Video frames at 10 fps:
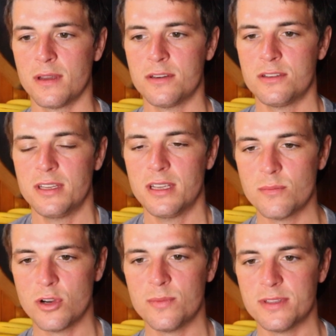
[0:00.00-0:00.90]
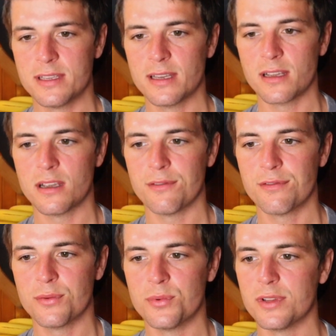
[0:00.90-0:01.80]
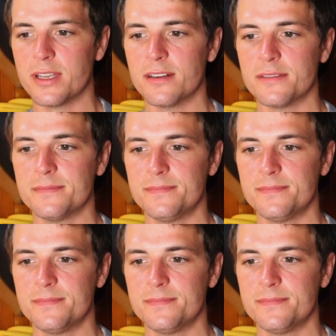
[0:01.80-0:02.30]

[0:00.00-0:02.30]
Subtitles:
And just take a moment to get comfortable here.